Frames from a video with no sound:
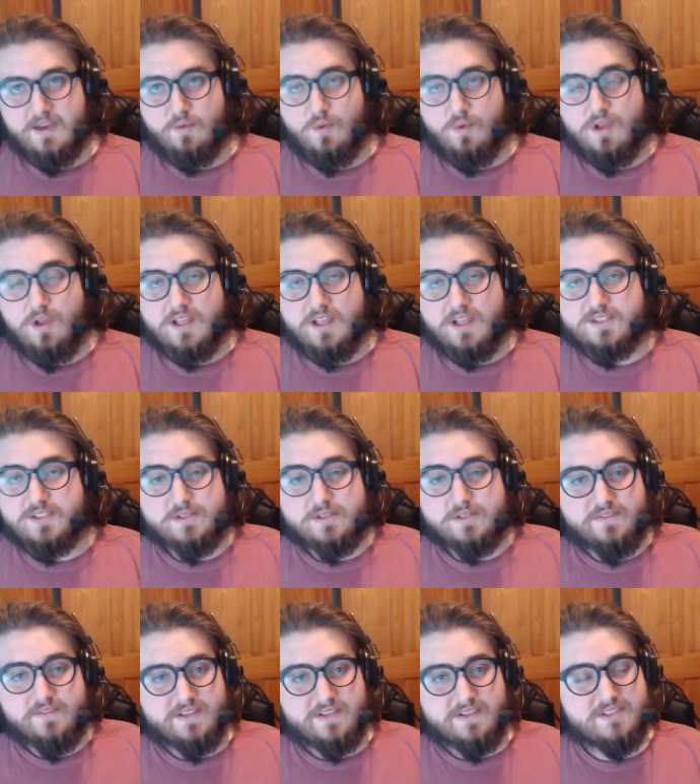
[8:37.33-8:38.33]
well, it sort
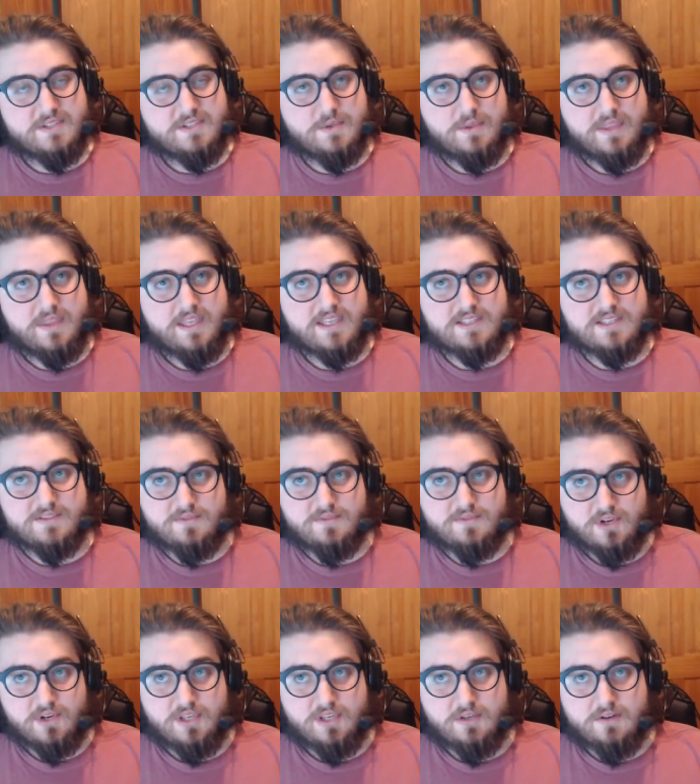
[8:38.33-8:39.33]
of does two things for
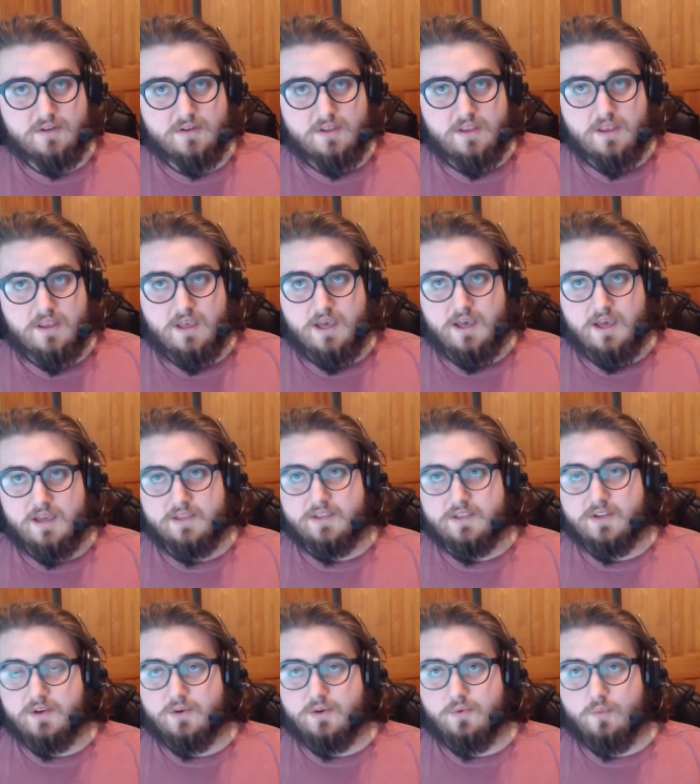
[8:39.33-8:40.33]
you. Uh, you
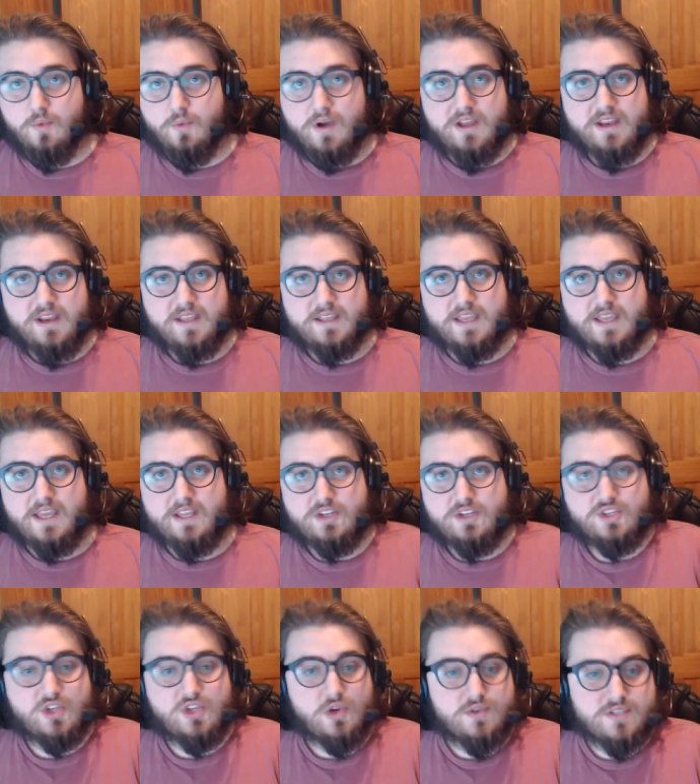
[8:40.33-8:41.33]
know, one, it, it
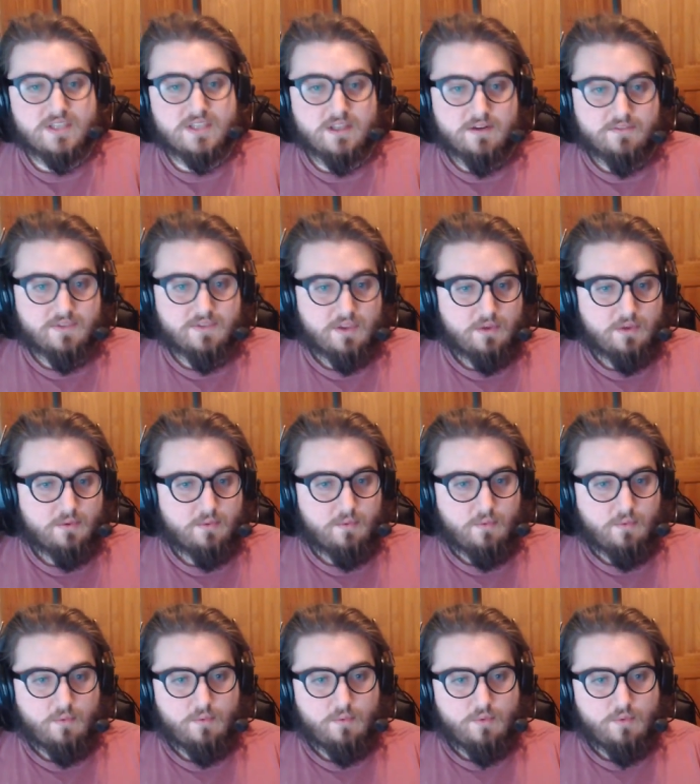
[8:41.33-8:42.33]
shows the interview
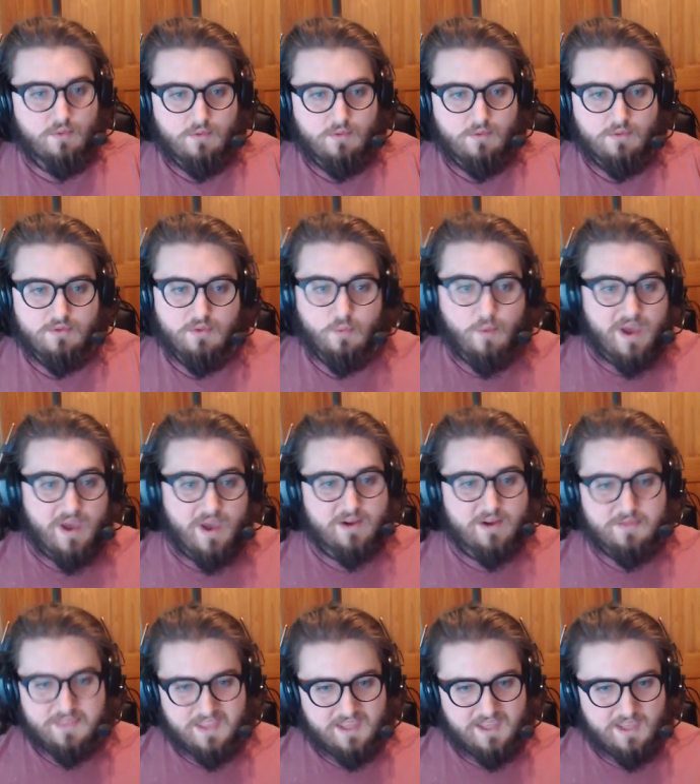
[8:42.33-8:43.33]
the way you're
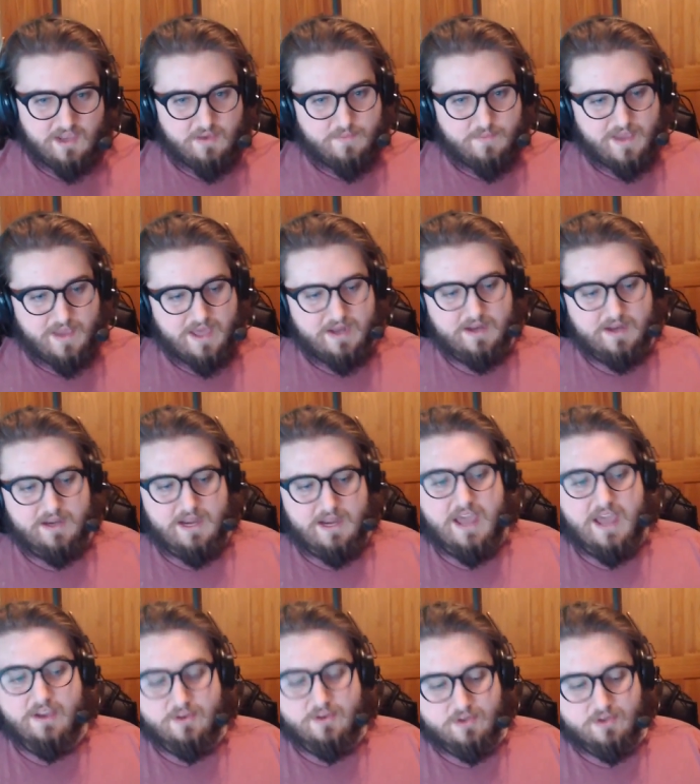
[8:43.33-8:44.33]
thinking about it and
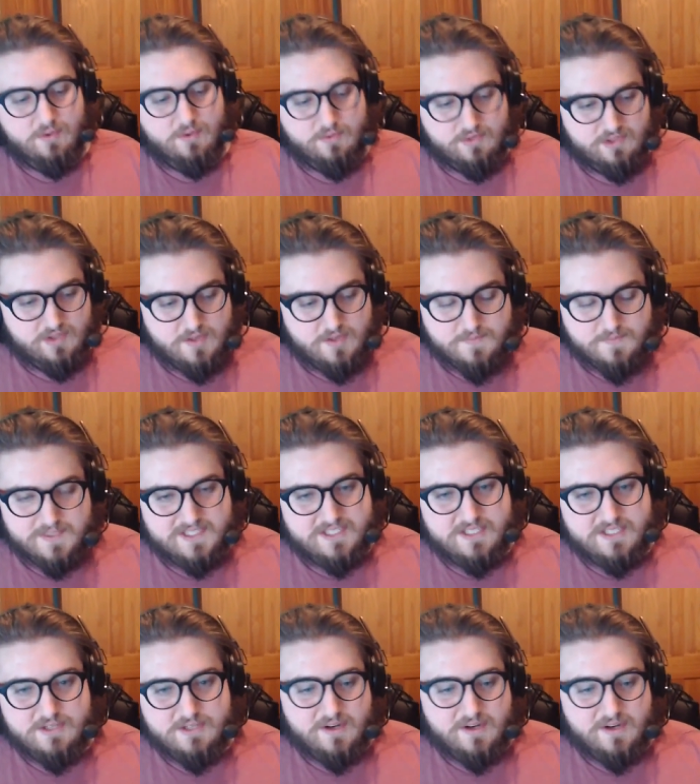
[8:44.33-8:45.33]
how you're going through it. But
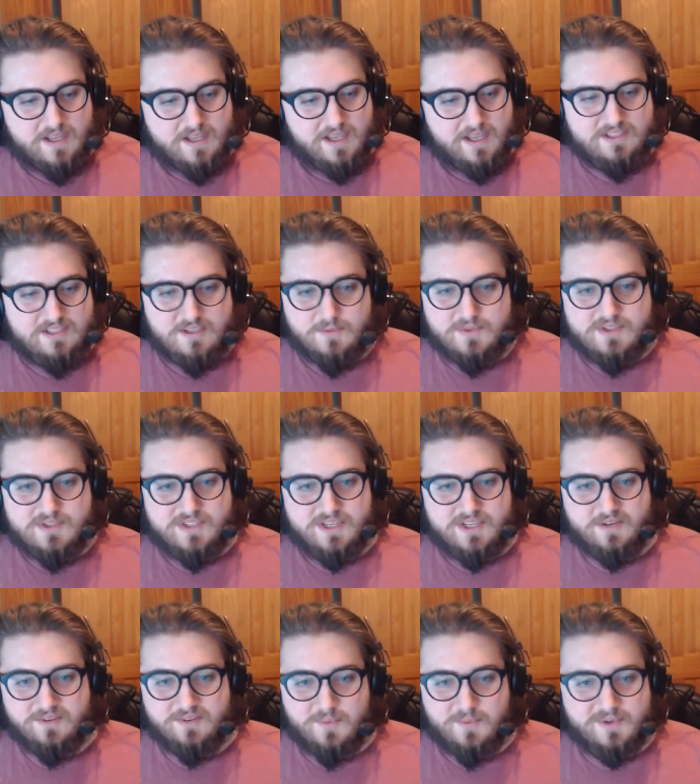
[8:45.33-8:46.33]
two, it's almost
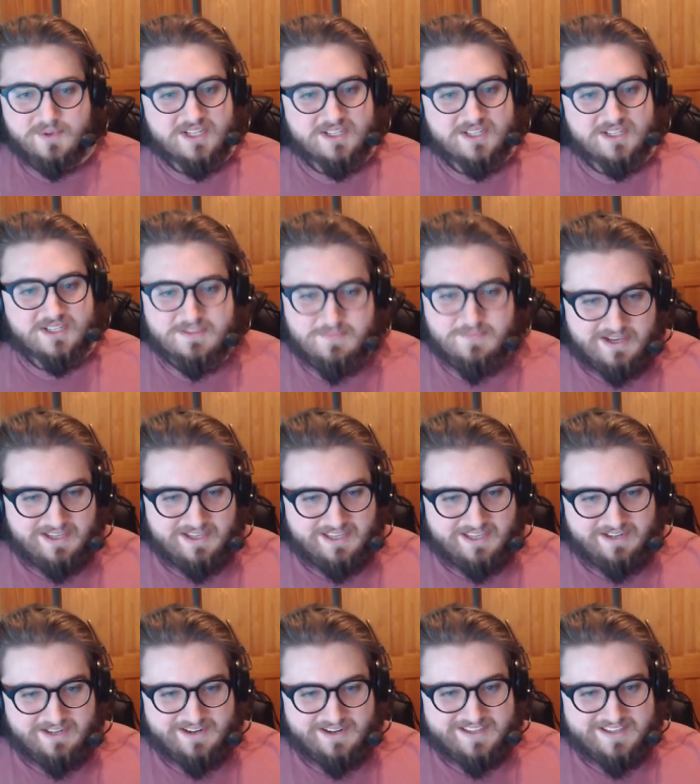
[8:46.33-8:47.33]
like rubber duck
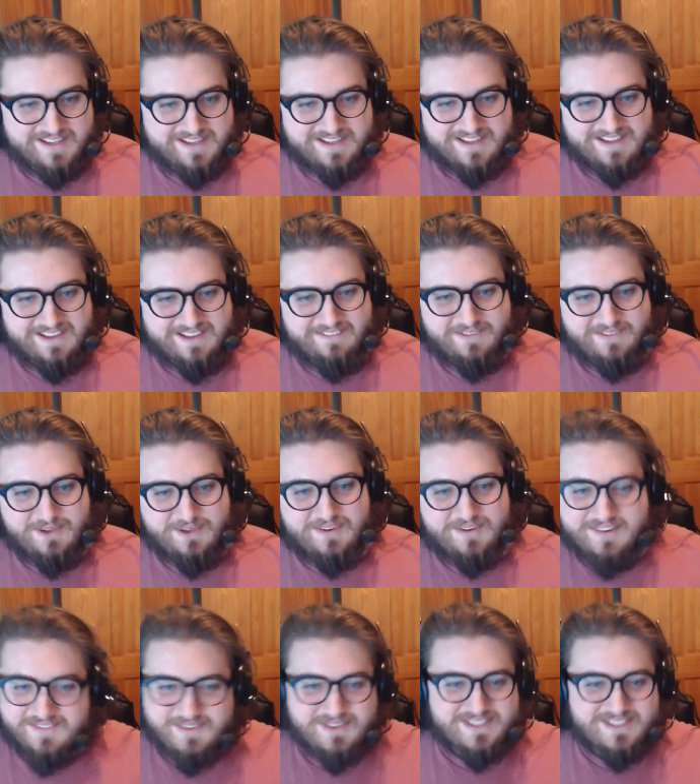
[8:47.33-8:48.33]
debugging, right? If you
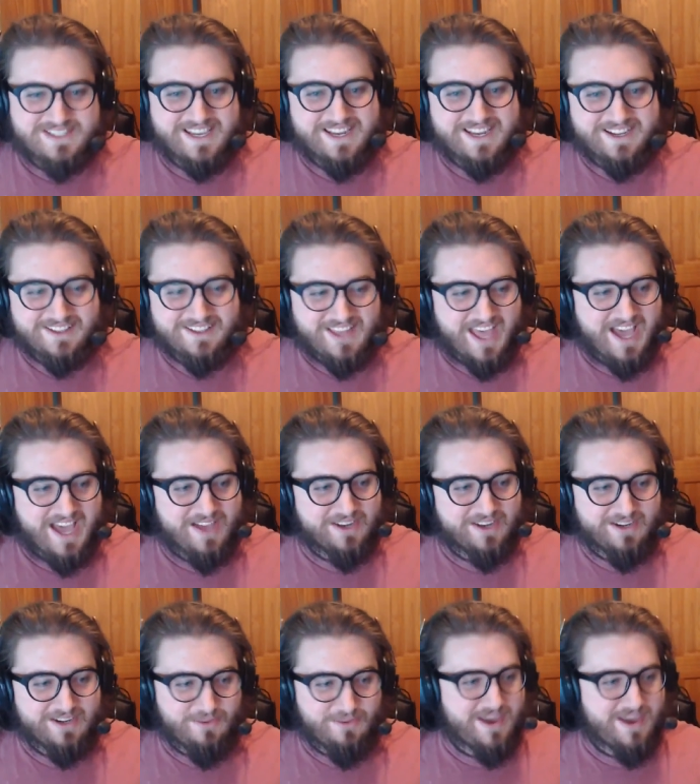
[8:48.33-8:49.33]
if you say it aloud
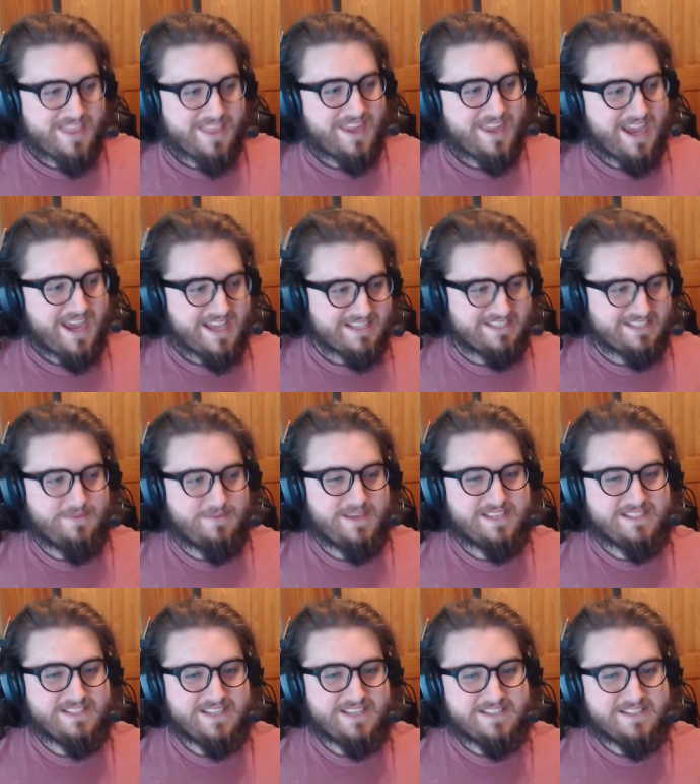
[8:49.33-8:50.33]
in a way that has to make
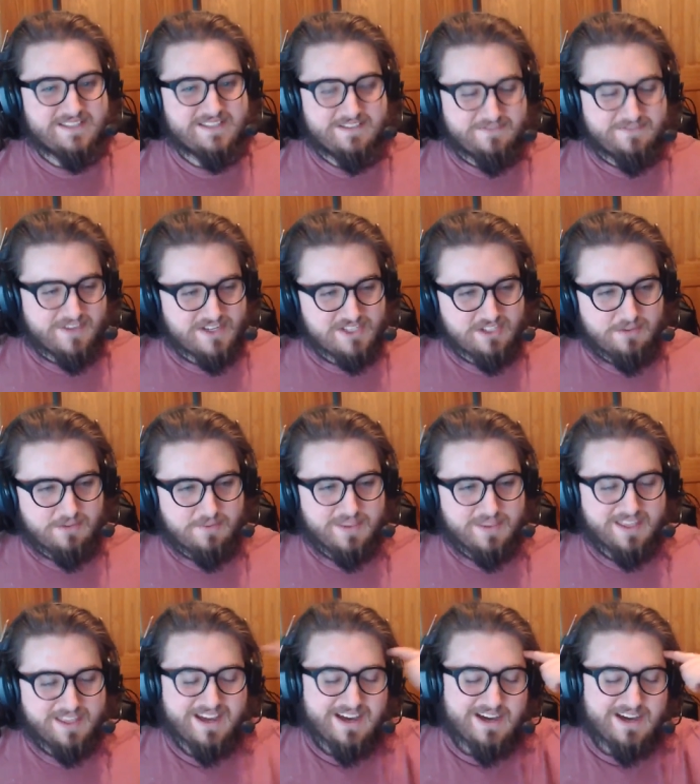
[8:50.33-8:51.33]
sense, eventually be
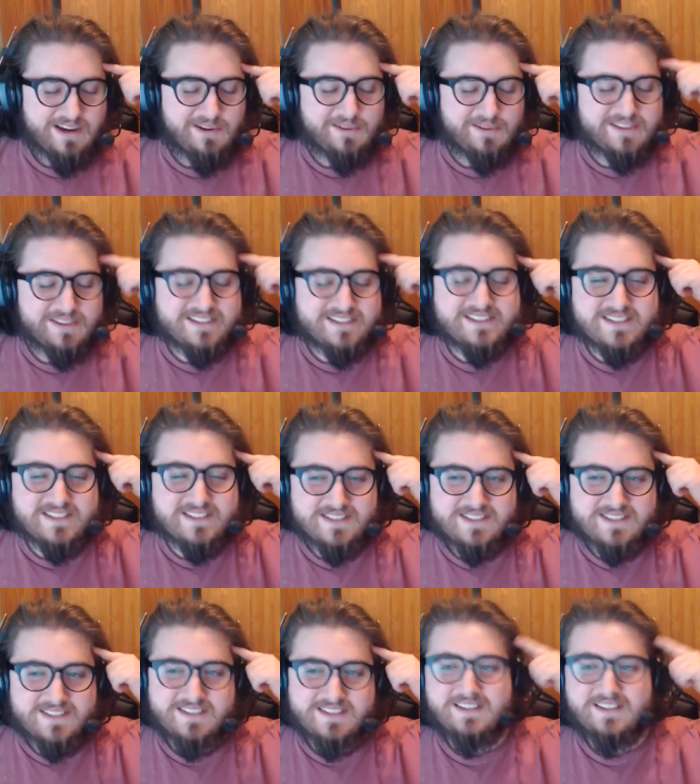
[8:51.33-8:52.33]
like, oh, this is